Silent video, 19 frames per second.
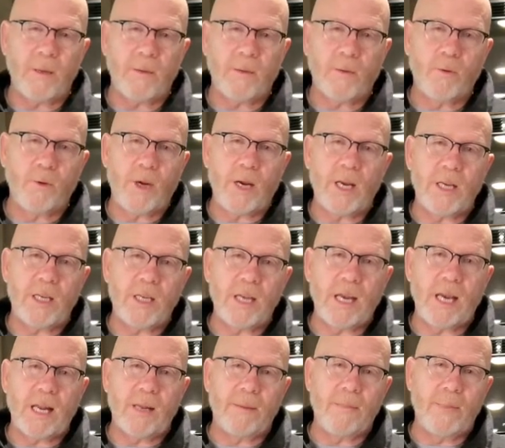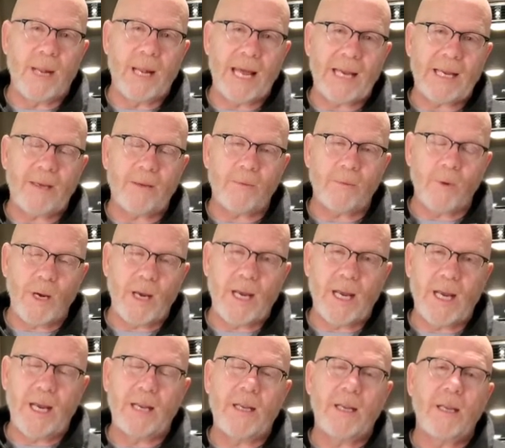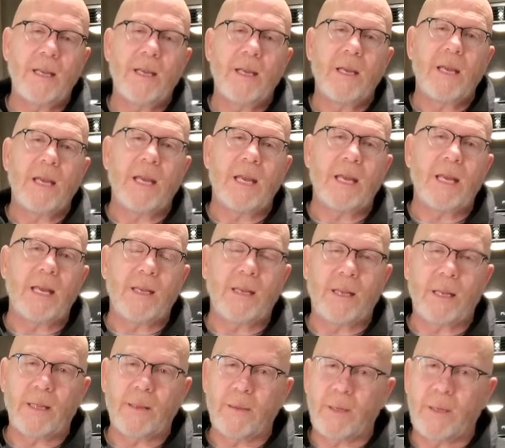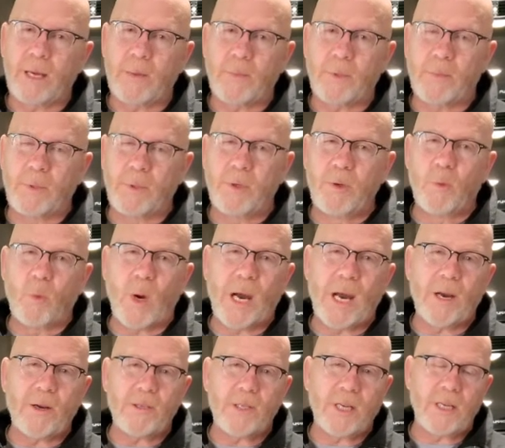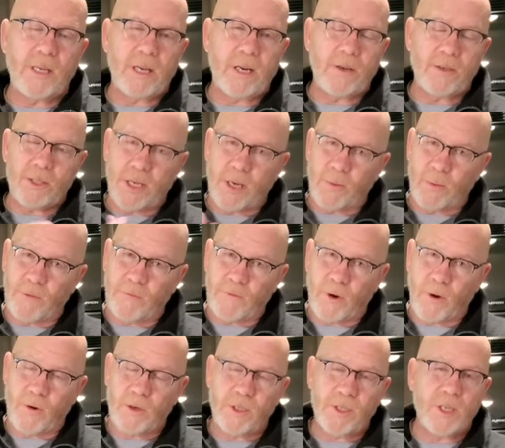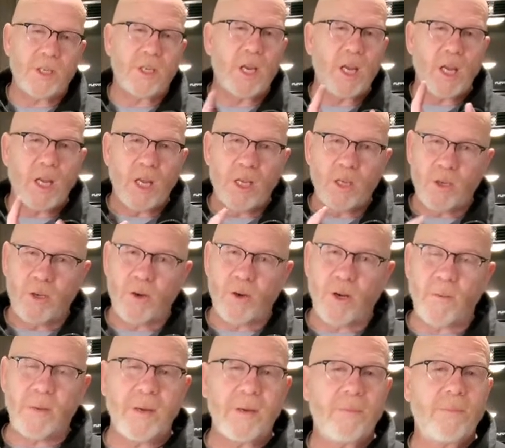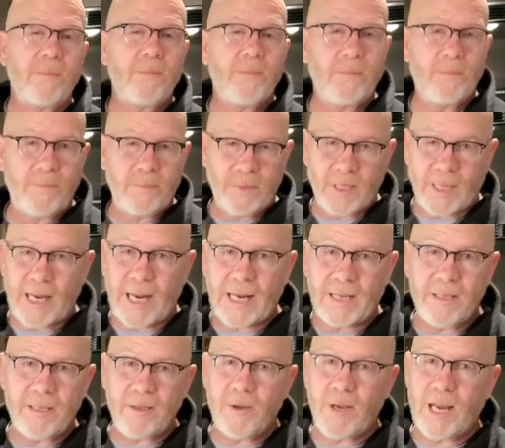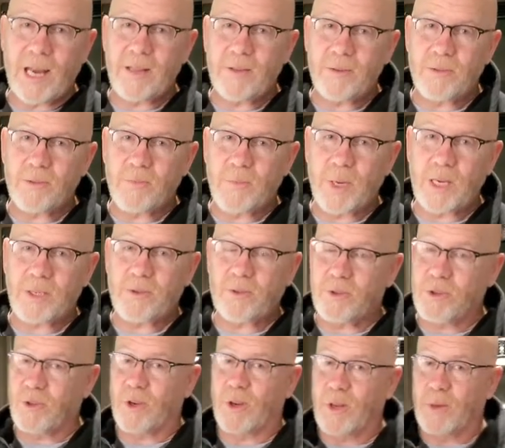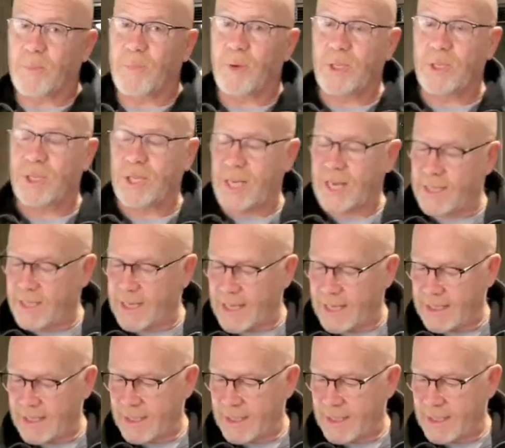green and yellow, black and red, and a couple blue wires in there, same with furnaces, you're going to be glad you had those pictures. You're going to appreciate that.